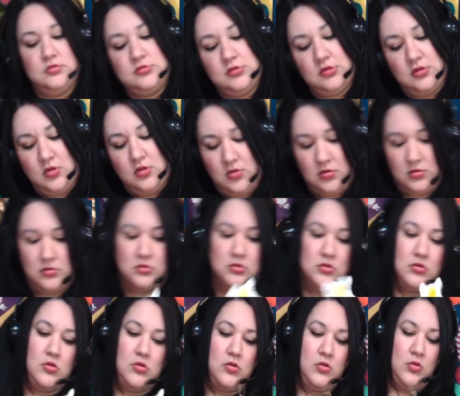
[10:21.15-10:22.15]
oh,
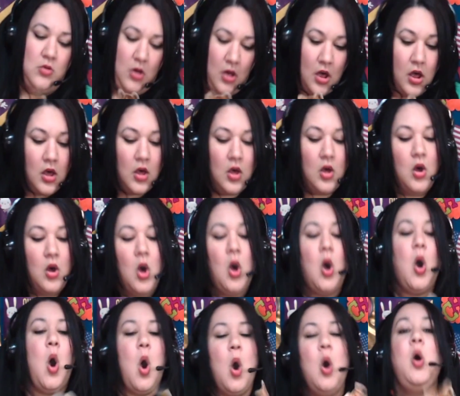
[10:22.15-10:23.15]
oh, oh,
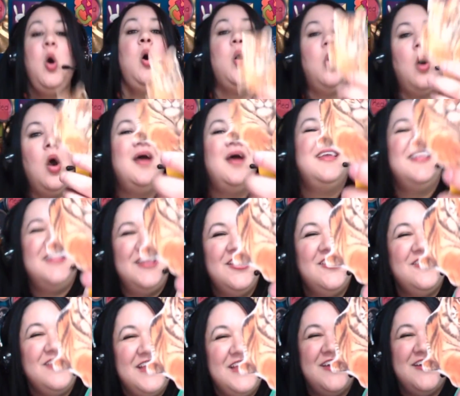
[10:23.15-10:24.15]
oh, there
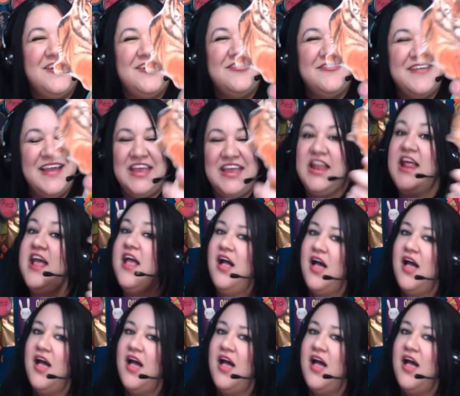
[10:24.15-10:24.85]
you go, right?